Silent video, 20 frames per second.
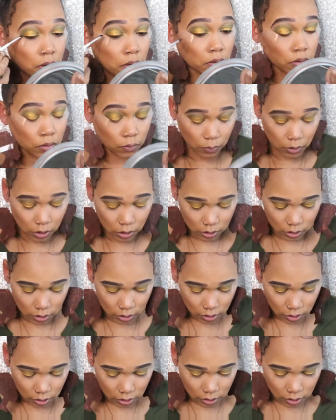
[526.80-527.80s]
So we can
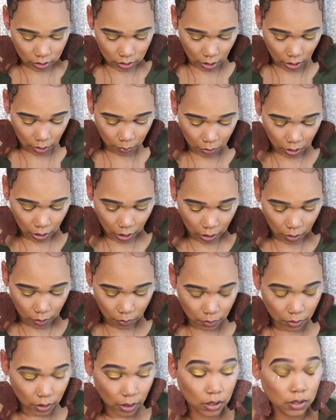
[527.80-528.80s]
just stamp it out
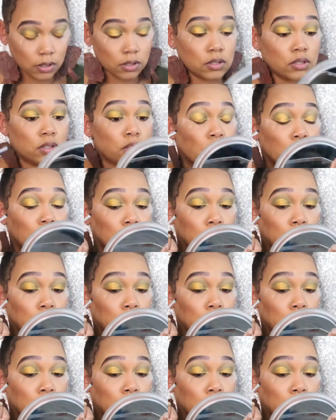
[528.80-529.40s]
like so.